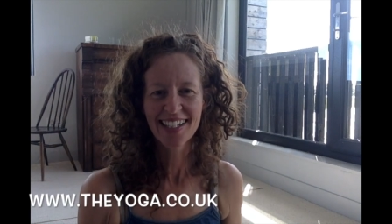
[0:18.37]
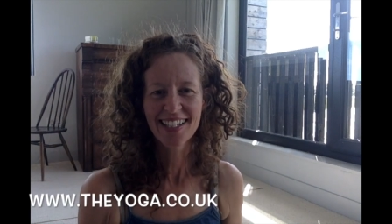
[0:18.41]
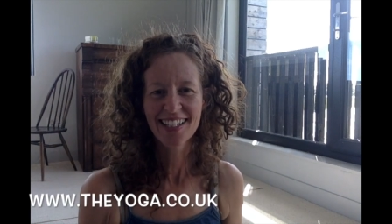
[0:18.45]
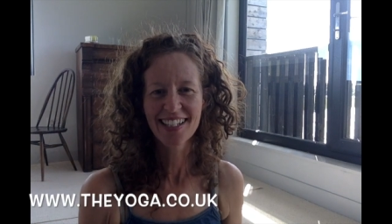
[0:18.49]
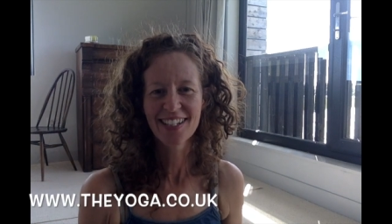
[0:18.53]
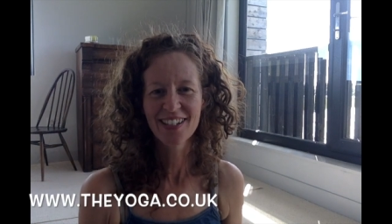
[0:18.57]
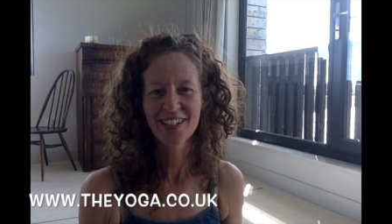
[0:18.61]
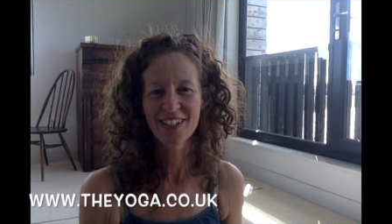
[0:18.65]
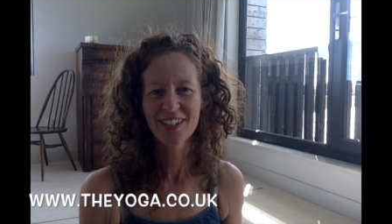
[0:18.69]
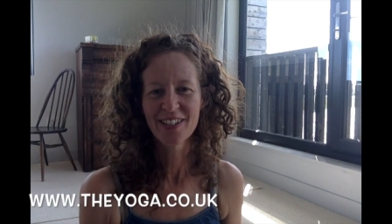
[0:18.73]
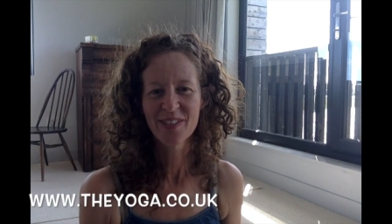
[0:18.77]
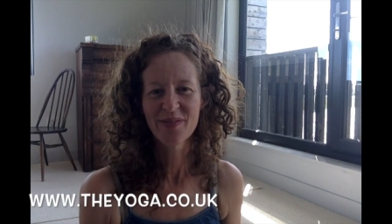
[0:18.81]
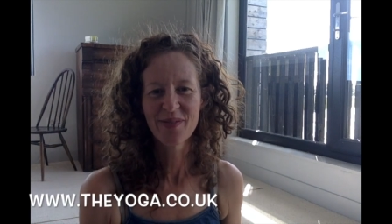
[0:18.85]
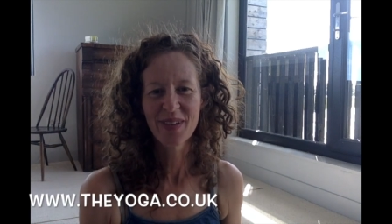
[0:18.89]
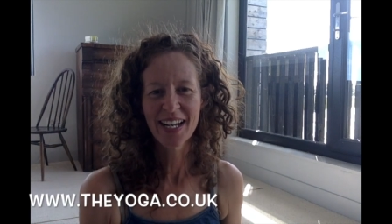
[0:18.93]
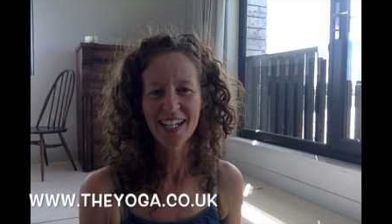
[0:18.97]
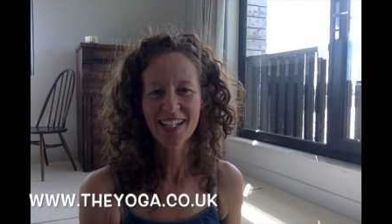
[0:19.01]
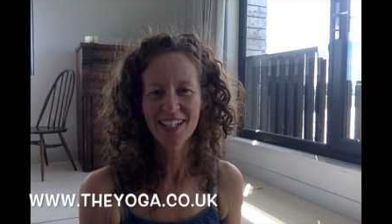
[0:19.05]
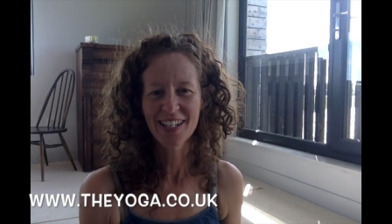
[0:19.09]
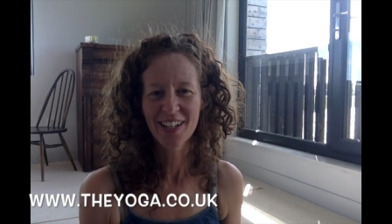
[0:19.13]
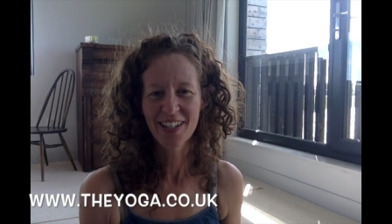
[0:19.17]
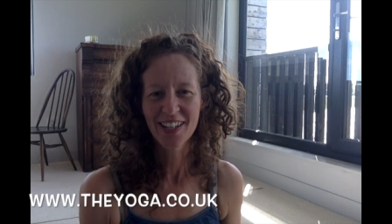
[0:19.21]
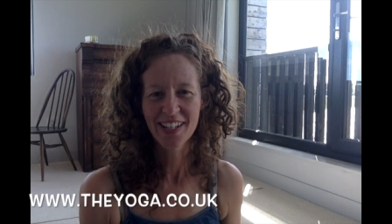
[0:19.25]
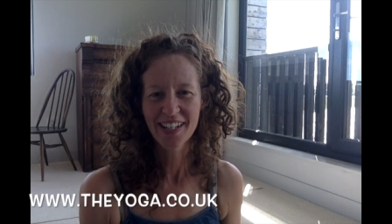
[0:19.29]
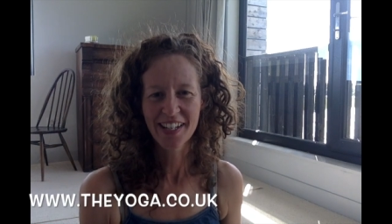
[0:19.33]
to make
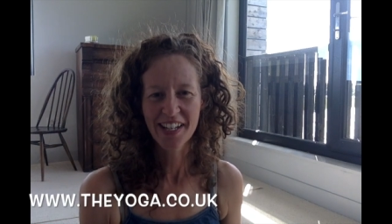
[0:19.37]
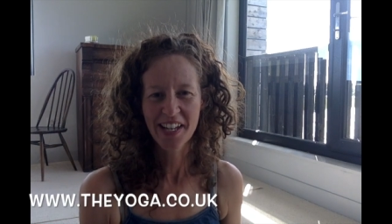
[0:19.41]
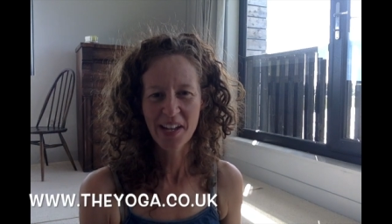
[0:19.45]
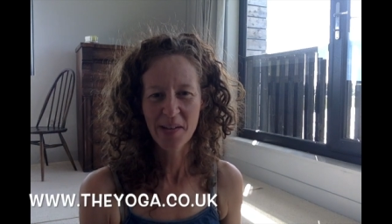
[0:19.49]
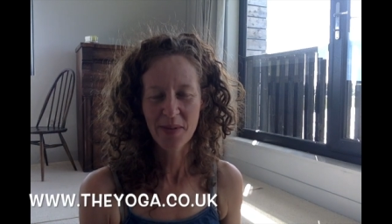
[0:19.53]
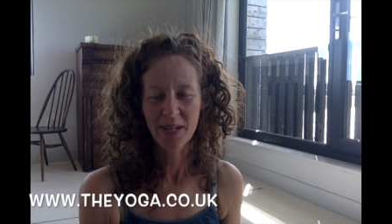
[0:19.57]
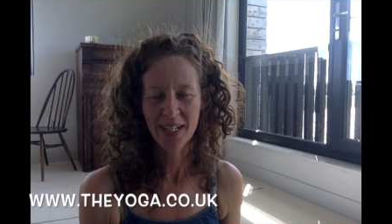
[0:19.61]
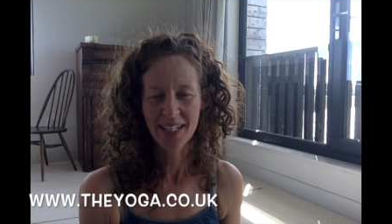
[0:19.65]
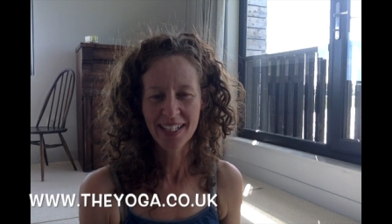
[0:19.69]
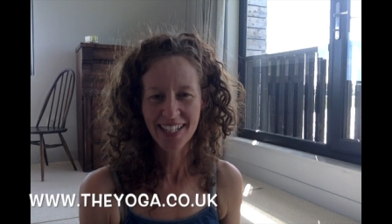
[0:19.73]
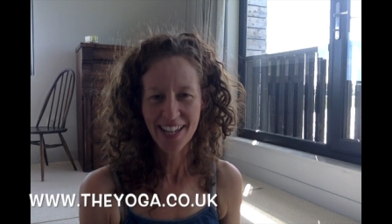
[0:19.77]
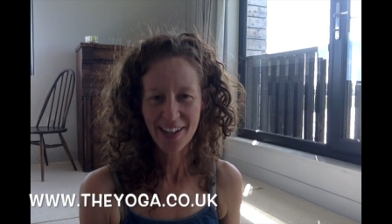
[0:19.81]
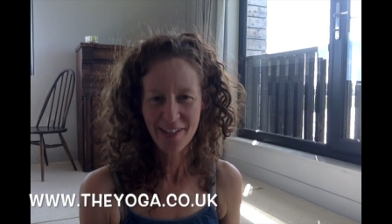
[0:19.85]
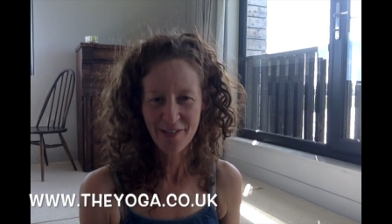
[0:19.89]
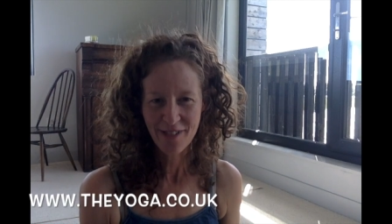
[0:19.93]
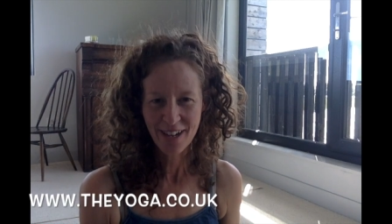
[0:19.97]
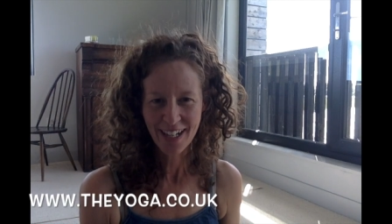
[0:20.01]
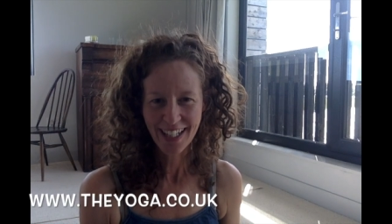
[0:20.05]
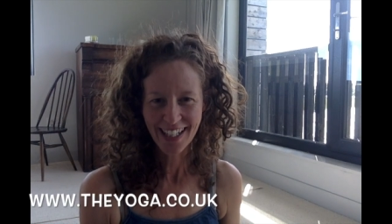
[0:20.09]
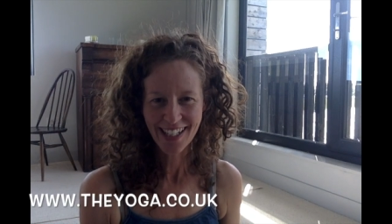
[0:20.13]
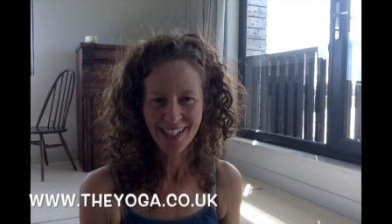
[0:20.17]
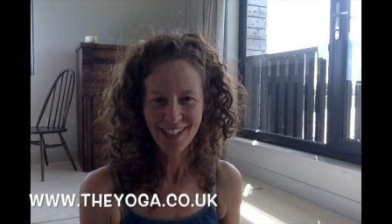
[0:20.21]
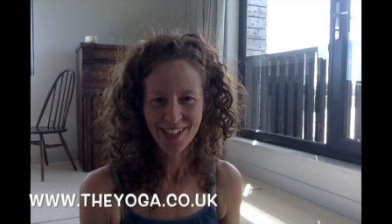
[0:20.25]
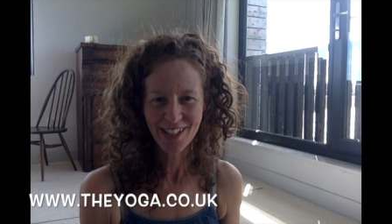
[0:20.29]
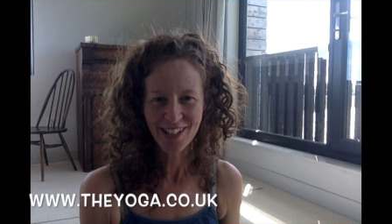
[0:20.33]
sure that you're keeping safe when
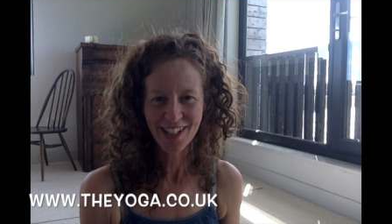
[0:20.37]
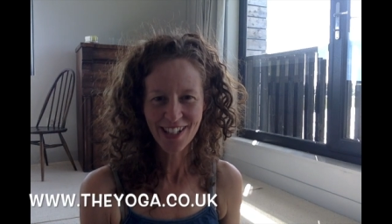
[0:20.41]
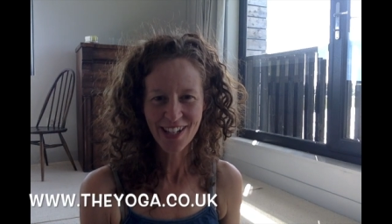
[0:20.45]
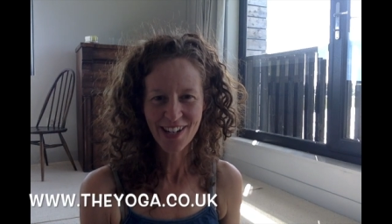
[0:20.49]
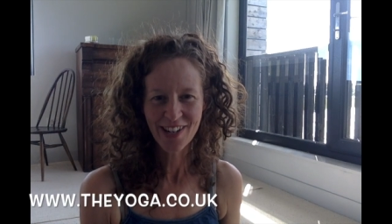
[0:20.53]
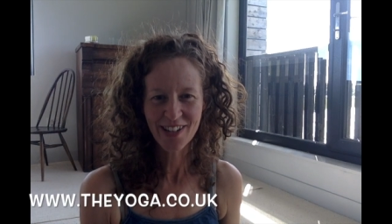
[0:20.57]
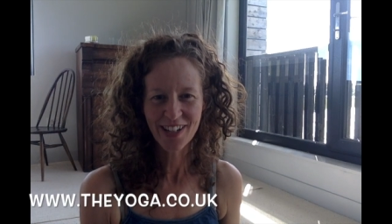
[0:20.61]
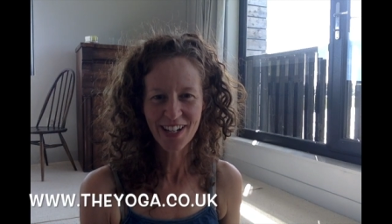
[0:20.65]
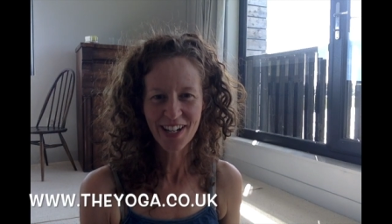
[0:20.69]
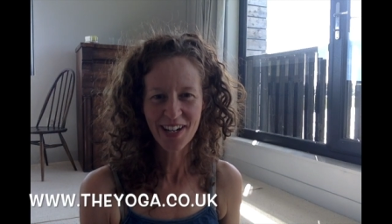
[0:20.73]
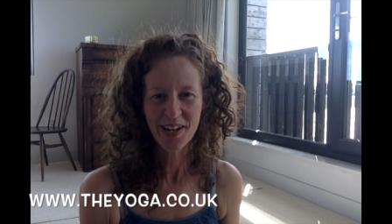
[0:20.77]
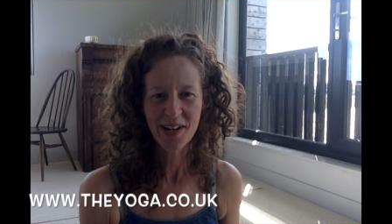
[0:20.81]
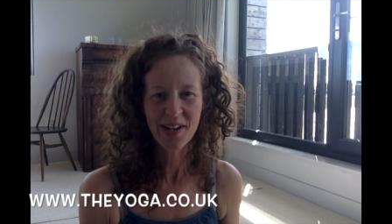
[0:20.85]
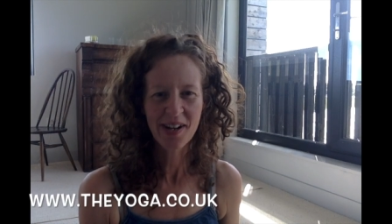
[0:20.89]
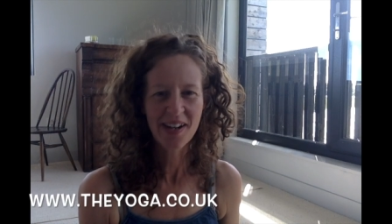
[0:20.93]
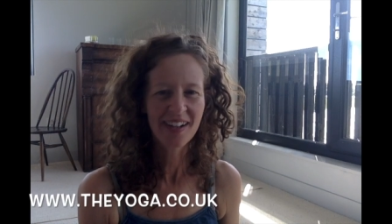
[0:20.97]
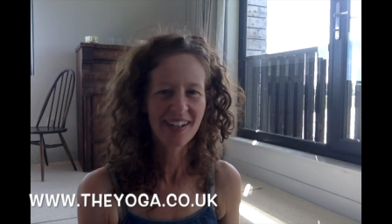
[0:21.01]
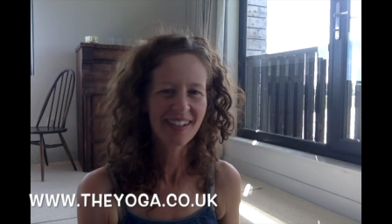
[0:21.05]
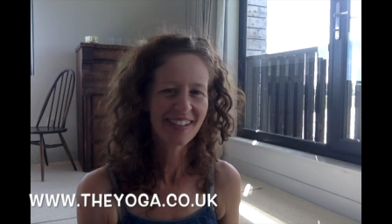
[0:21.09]
you're doing yoga.